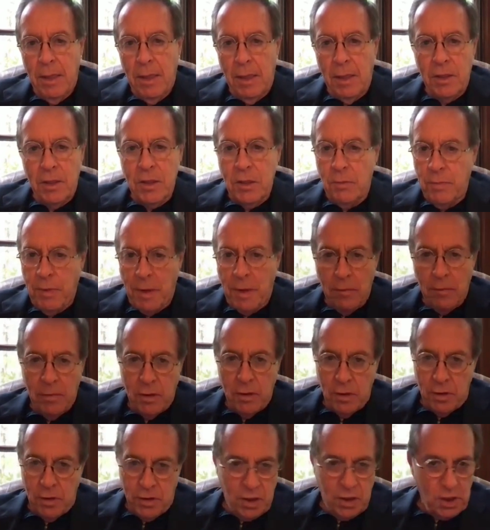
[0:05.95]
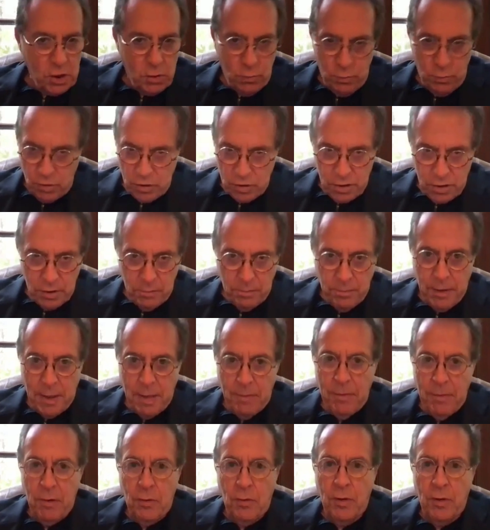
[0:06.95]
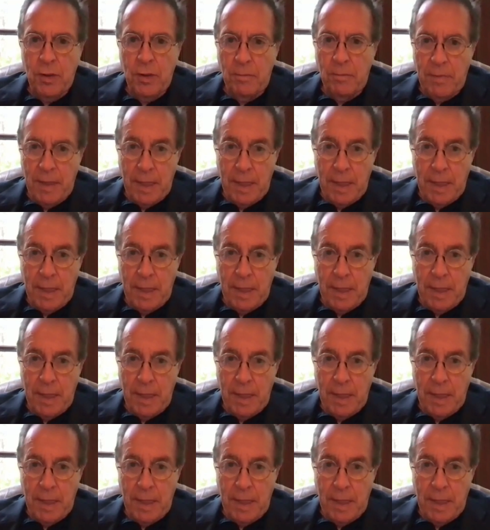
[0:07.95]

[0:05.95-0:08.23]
Each department, the dishwashing department or the